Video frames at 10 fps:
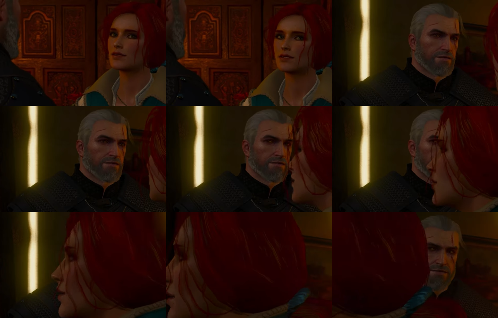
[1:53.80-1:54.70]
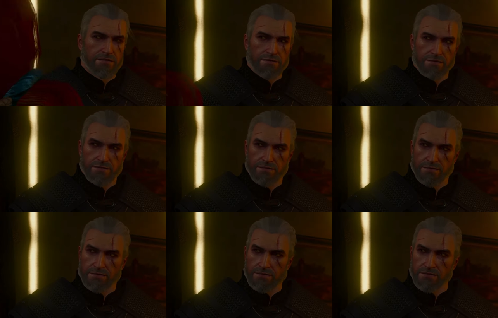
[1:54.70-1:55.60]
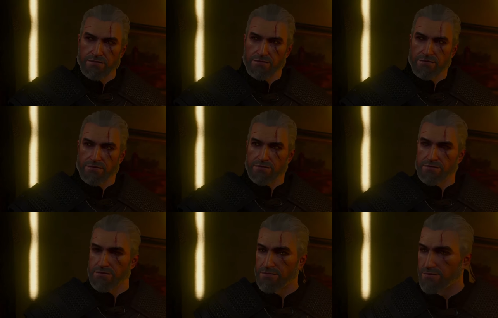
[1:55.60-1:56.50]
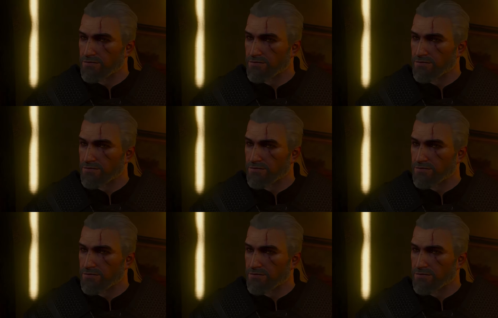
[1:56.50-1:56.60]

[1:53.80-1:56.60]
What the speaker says: No one is speaking in this clip.